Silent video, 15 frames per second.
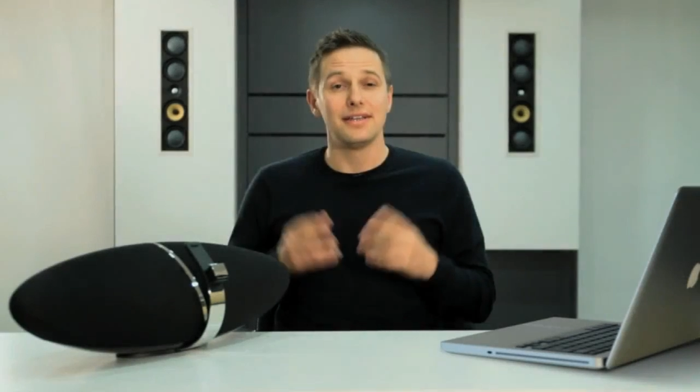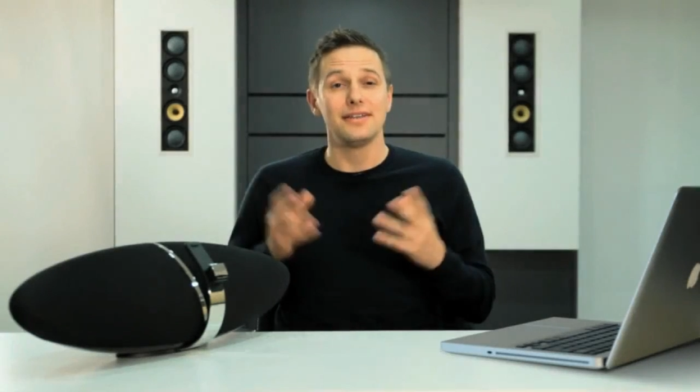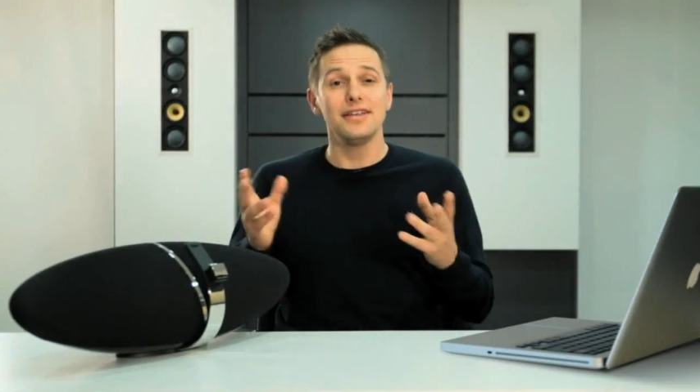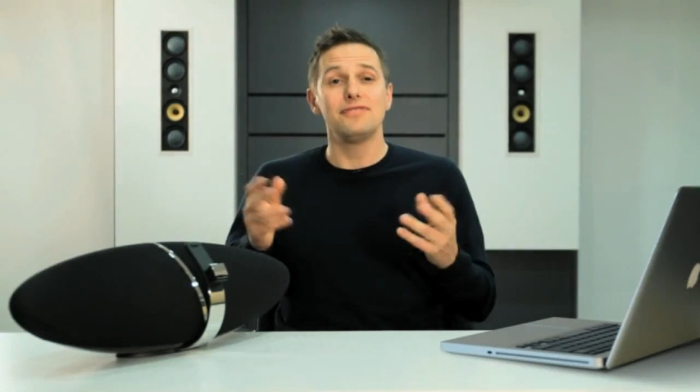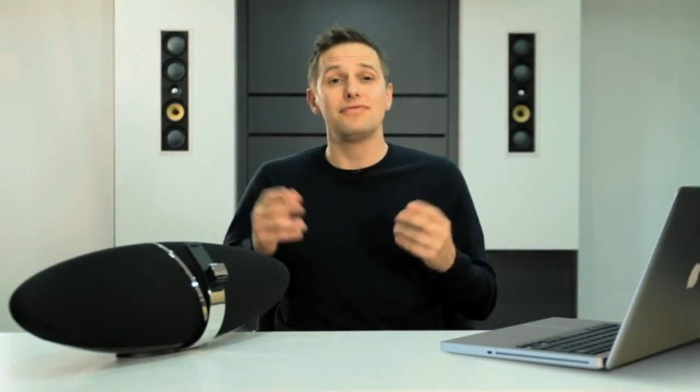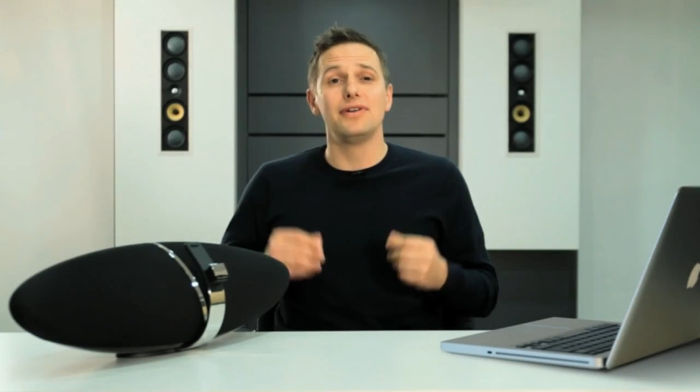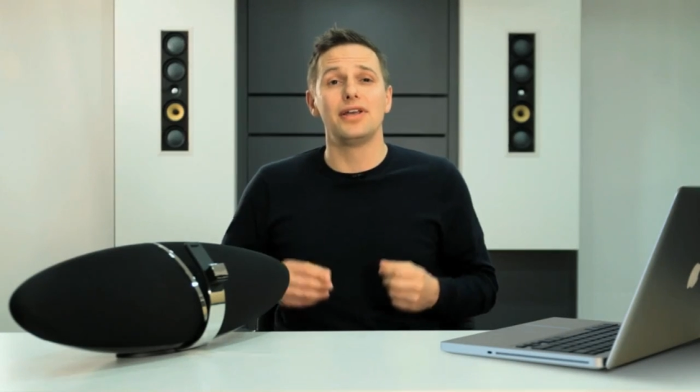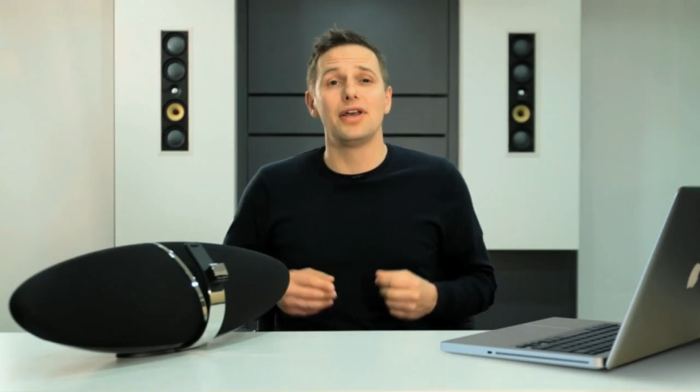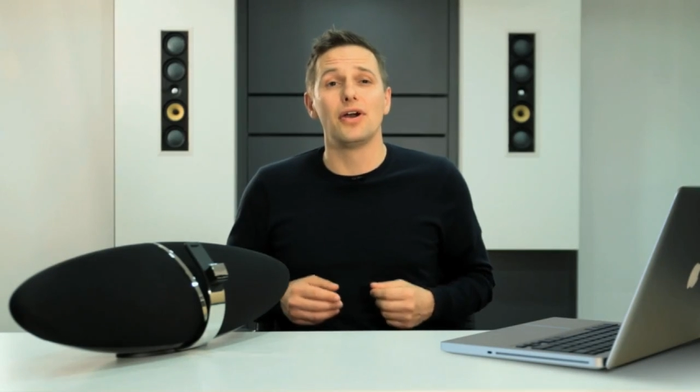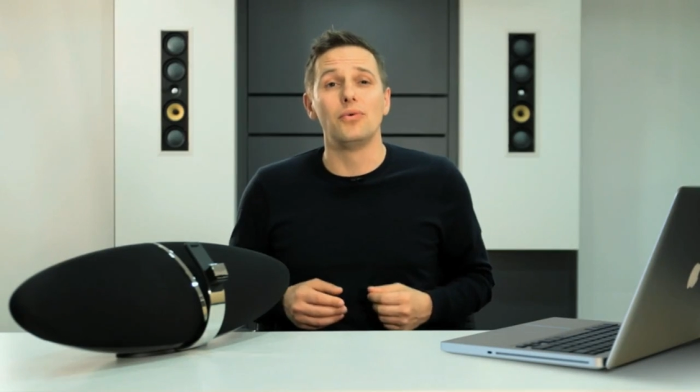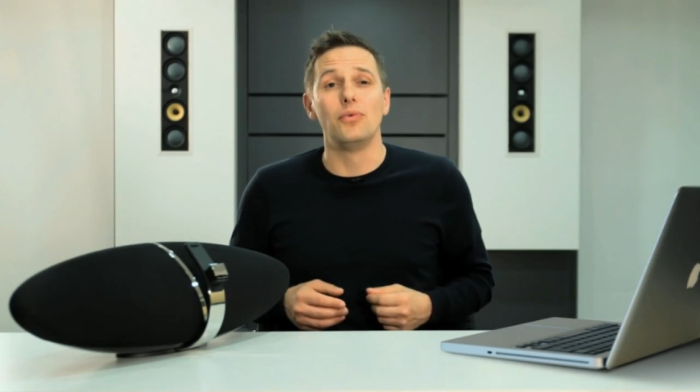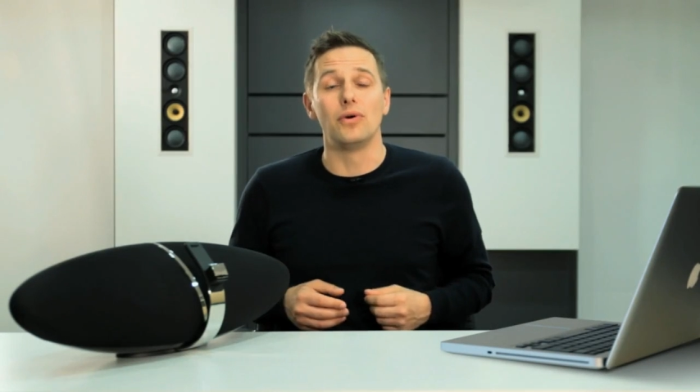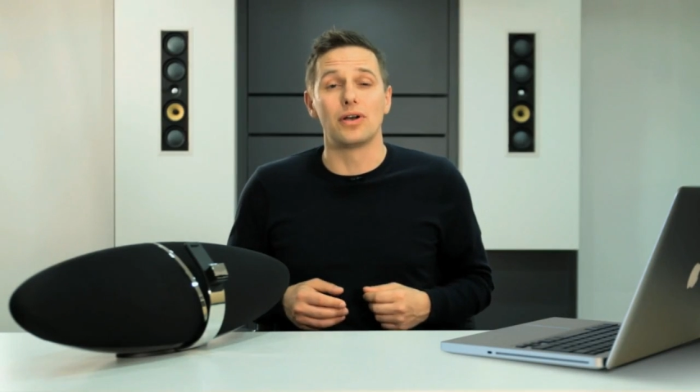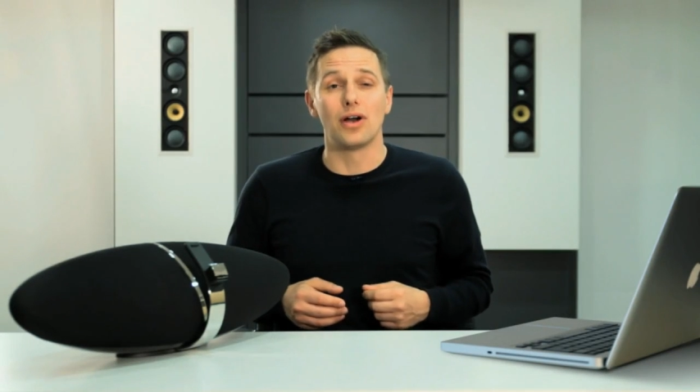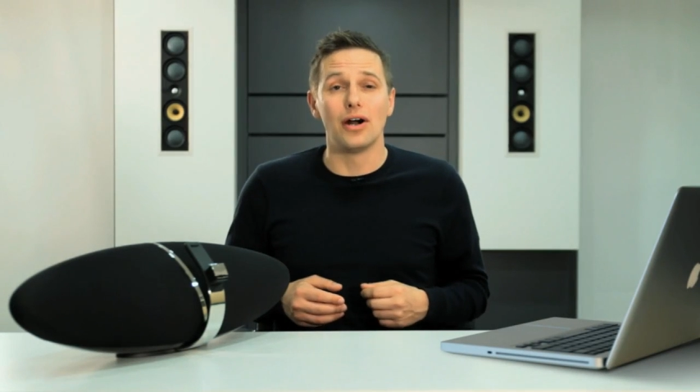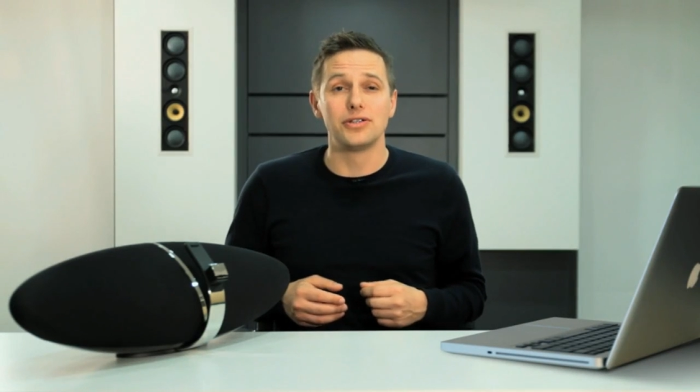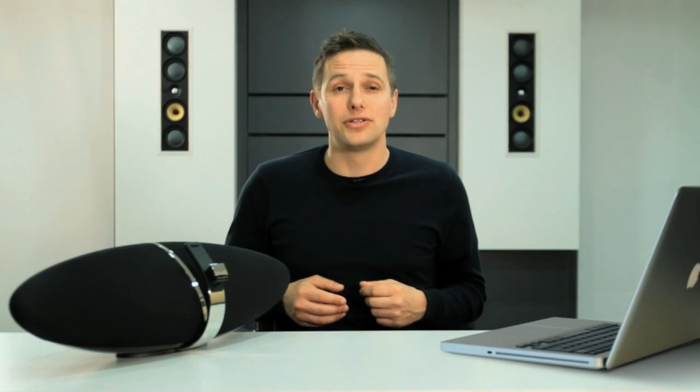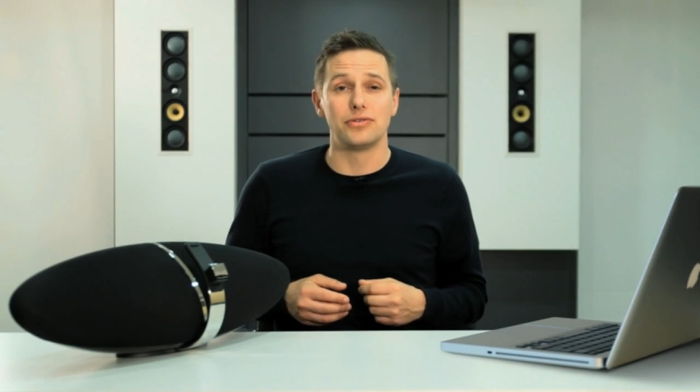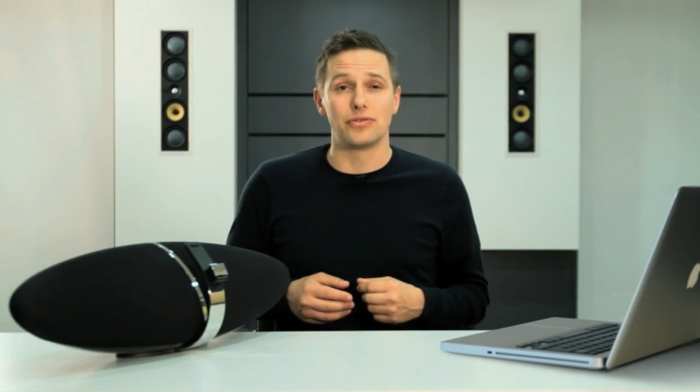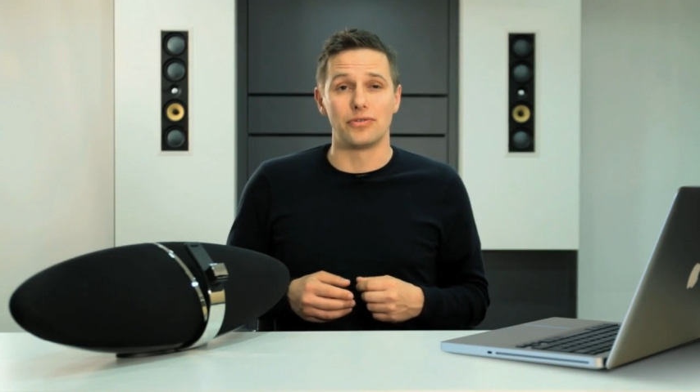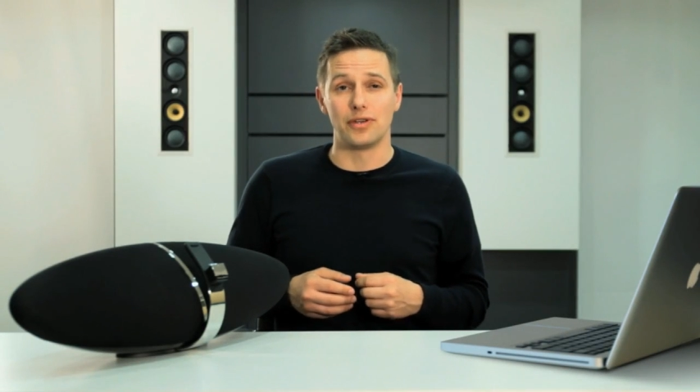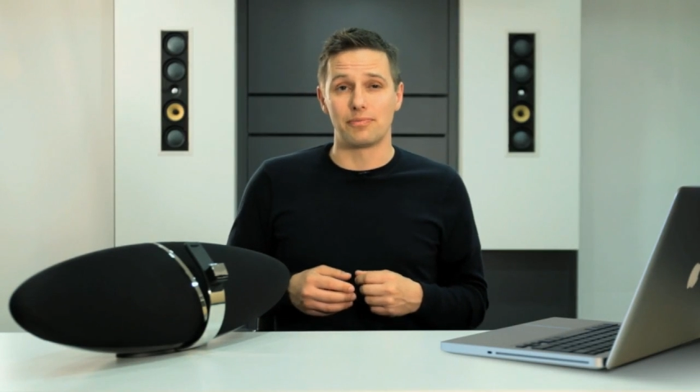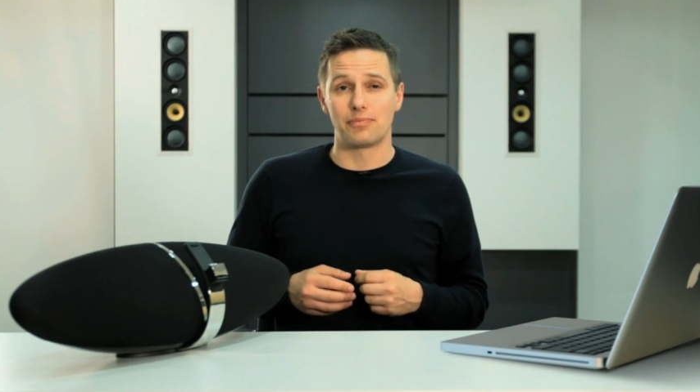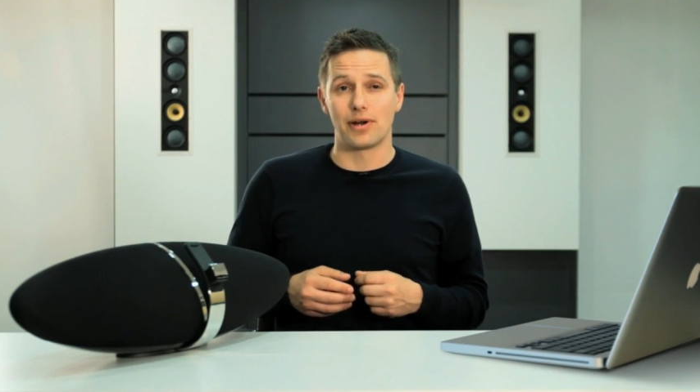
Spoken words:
This video will guide you through the